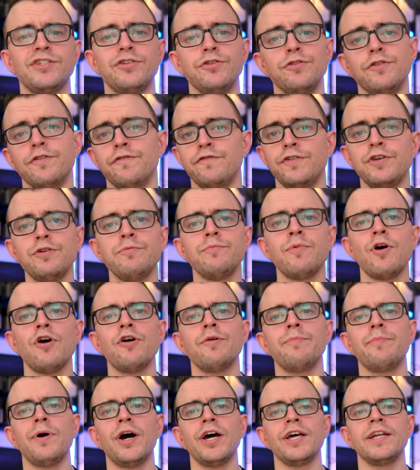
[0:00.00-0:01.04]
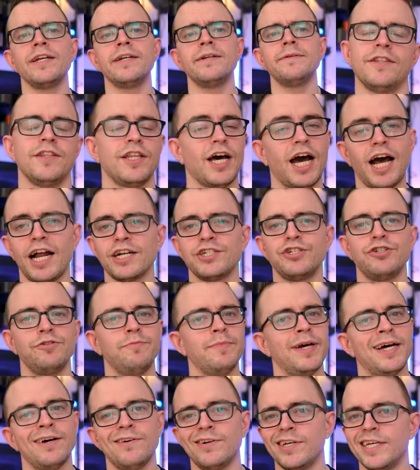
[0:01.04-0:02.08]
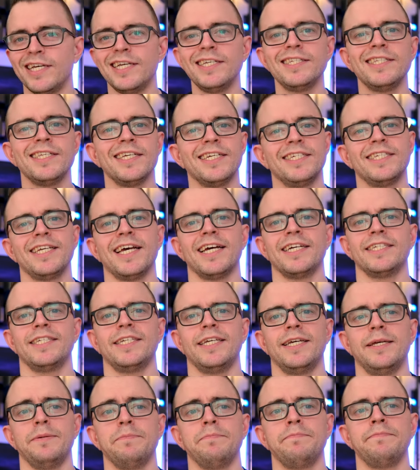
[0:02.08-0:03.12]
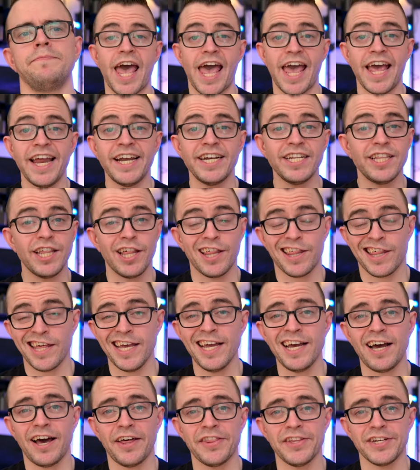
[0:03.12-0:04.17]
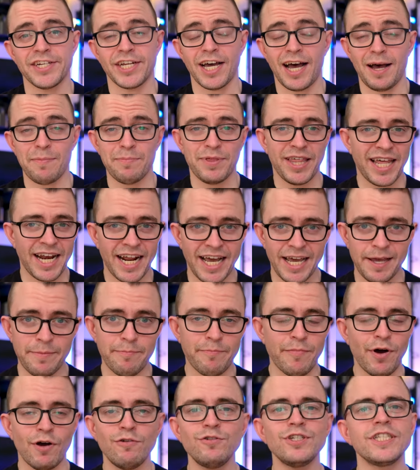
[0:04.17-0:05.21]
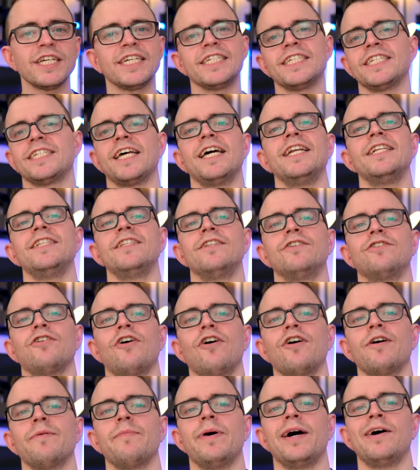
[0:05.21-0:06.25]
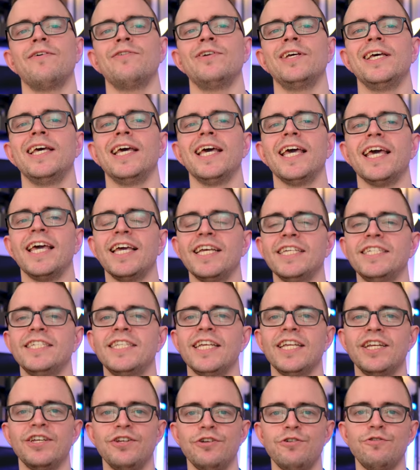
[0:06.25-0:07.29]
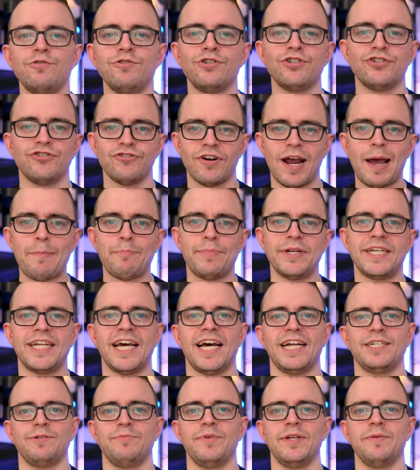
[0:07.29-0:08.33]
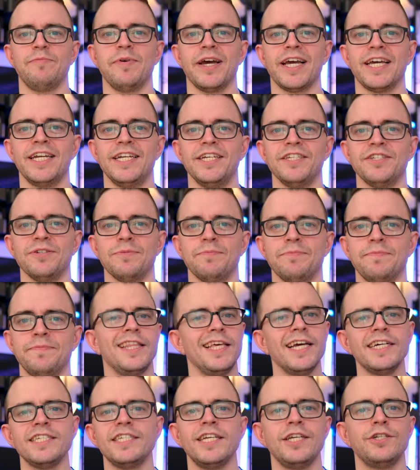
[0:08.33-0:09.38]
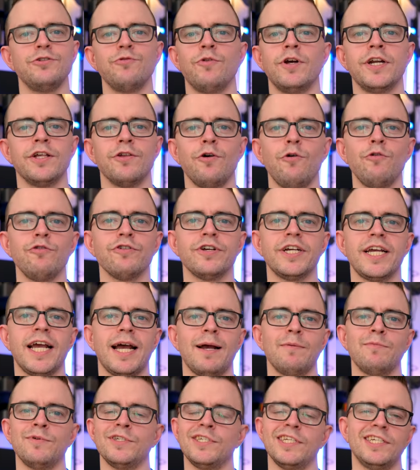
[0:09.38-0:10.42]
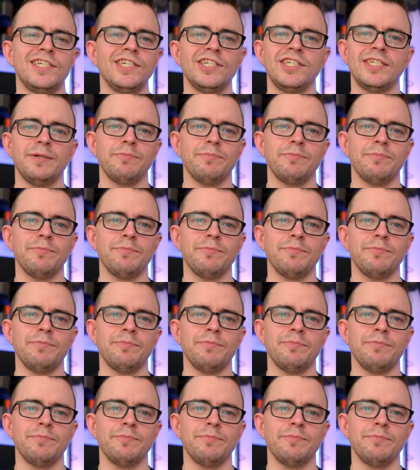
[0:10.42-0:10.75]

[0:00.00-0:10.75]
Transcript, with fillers: to the view mode button. The hot shoe mount is the exact same. And the thing on the top that I am most excited to talk about is the new strap attachment mechanism. The XH1 and the older cameras, it just